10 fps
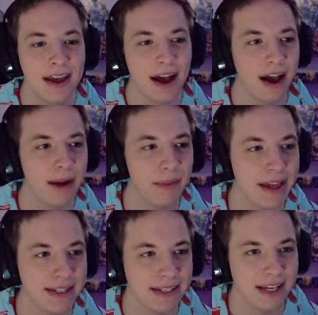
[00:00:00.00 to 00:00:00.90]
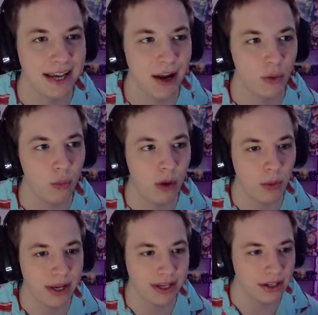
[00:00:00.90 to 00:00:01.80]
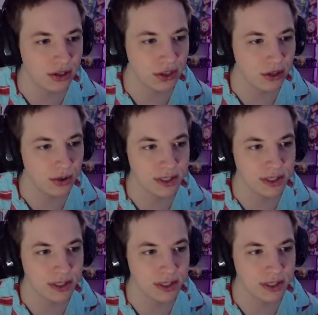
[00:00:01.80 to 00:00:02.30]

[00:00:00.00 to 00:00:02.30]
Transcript: um, and see kind of what we can do.